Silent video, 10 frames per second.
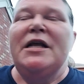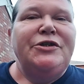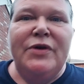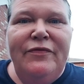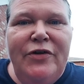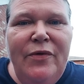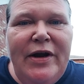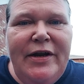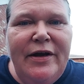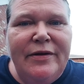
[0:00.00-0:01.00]
So I have no
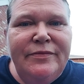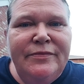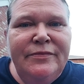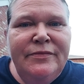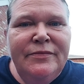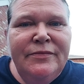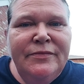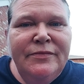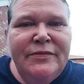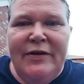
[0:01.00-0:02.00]
idea
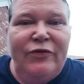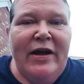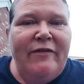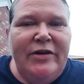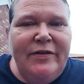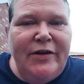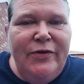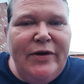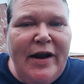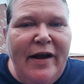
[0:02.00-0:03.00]
if we have anything
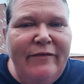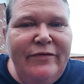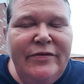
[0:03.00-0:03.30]
you can have.